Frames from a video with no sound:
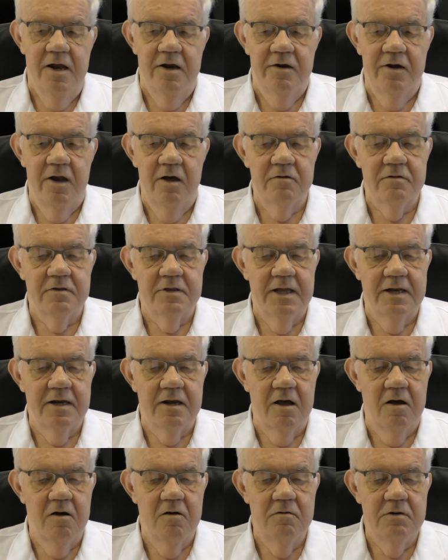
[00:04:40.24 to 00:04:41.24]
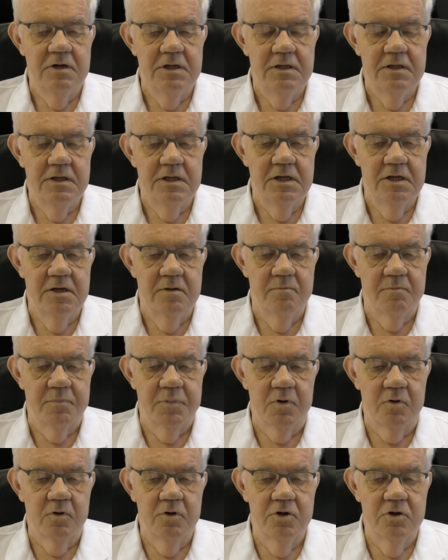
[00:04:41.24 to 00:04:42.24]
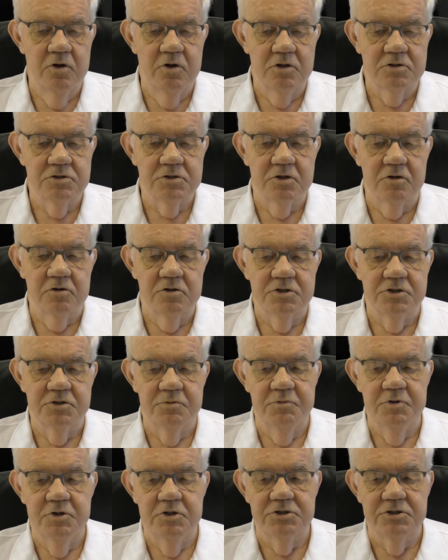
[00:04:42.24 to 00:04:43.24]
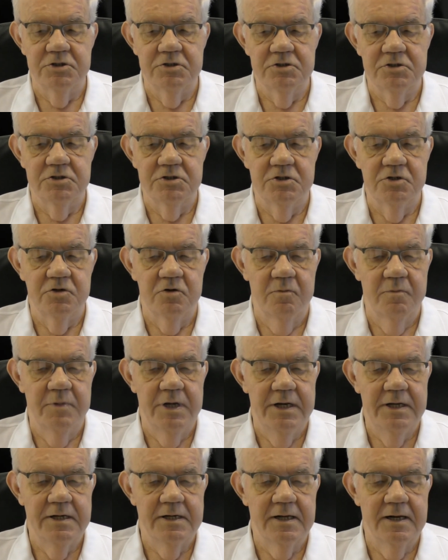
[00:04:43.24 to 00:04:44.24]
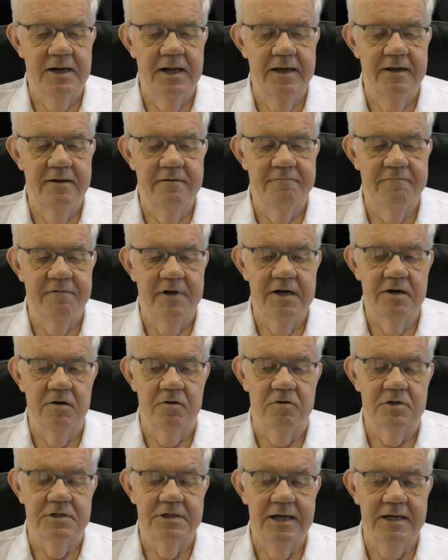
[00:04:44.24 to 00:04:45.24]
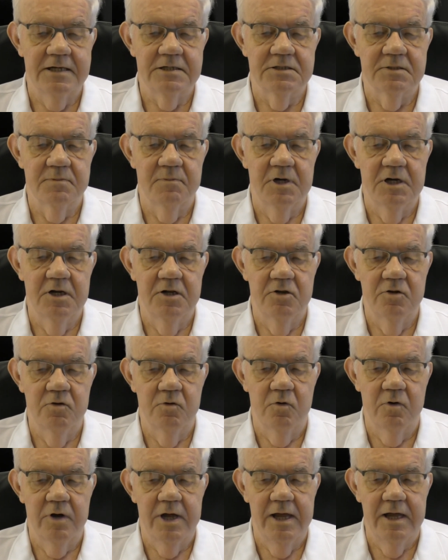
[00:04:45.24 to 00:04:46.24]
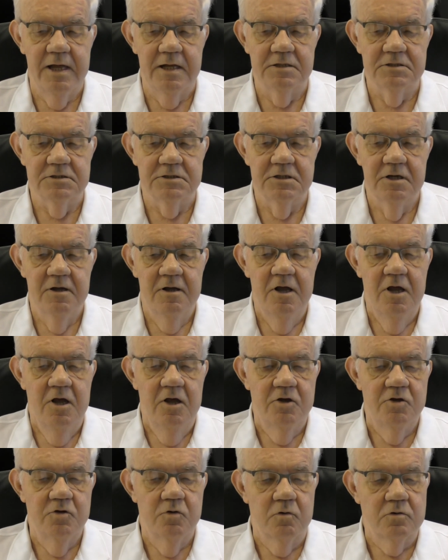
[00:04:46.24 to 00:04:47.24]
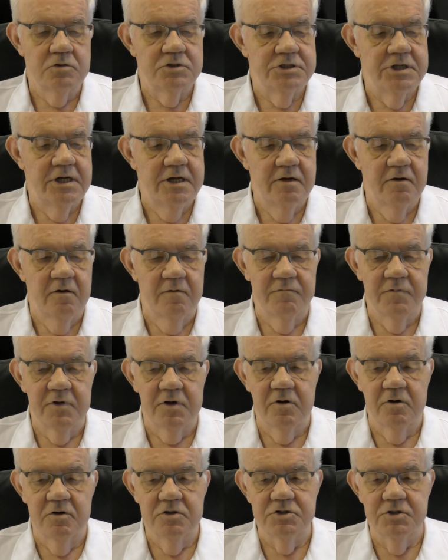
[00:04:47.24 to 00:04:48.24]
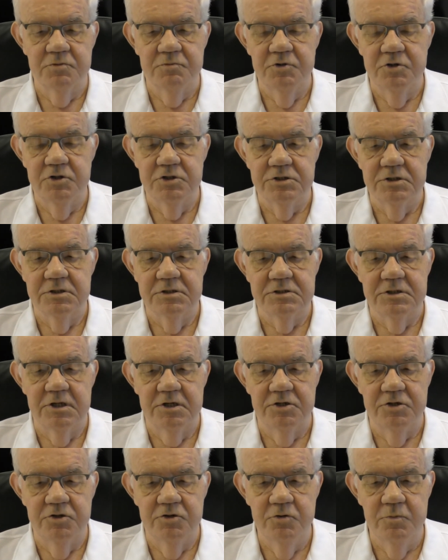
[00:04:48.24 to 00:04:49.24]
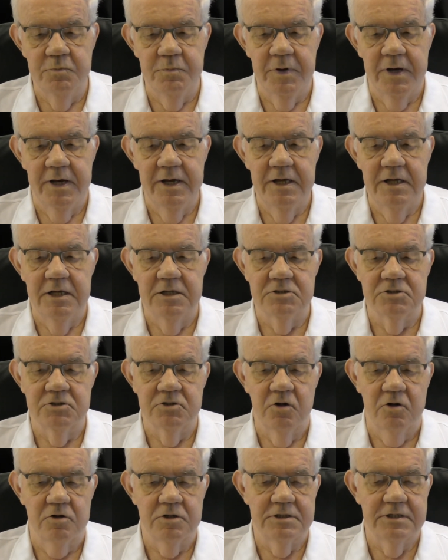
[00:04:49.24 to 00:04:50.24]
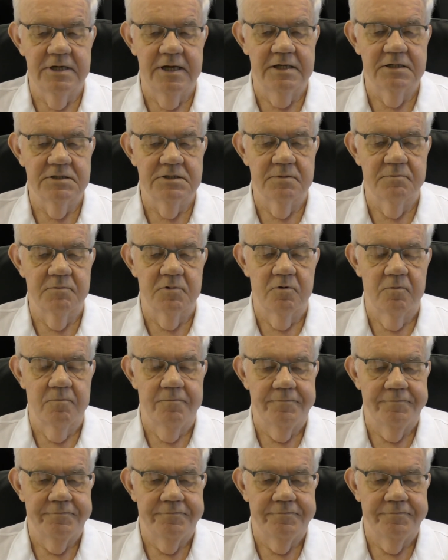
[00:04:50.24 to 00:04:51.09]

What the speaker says: Note that only the employer's contributions to your medical aid fund are taxable in your hands. Your share of the contributions that you pay is not taxable.